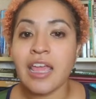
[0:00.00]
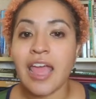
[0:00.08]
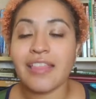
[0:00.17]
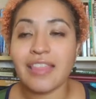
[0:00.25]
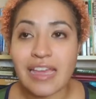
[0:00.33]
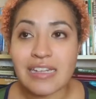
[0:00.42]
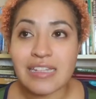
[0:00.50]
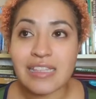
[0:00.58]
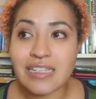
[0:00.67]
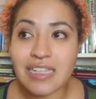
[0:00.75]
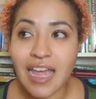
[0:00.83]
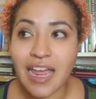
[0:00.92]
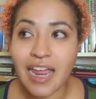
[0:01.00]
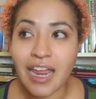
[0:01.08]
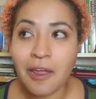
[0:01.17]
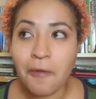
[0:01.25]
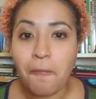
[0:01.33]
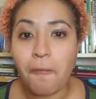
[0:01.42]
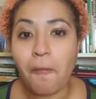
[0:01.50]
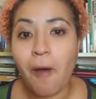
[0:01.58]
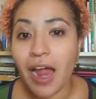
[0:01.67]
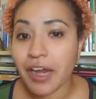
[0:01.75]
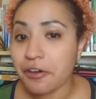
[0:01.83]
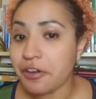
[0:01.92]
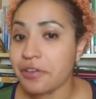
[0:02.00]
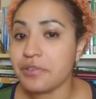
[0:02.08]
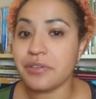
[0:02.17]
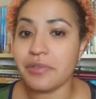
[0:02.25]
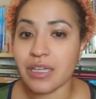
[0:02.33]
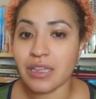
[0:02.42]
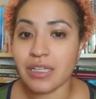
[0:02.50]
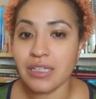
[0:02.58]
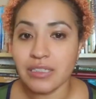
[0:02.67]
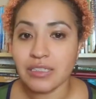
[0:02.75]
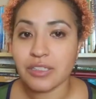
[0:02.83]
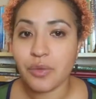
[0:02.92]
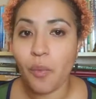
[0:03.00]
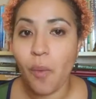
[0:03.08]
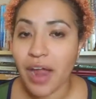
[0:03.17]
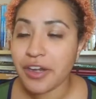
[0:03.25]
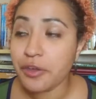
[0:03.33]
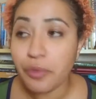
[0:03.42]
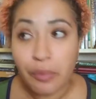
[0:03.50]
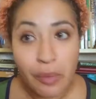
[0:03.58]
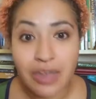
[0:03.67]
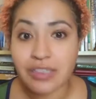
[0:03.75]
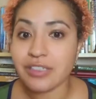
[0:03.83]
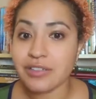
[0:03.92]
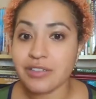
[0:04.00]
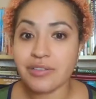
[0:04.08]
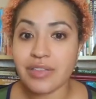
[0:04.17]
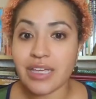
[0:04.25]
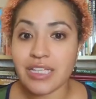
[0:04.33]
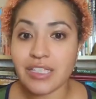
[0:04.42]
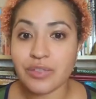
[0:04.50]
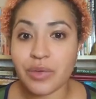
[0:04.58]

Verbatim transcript: at the end of the day why are you doing why do you want to do this?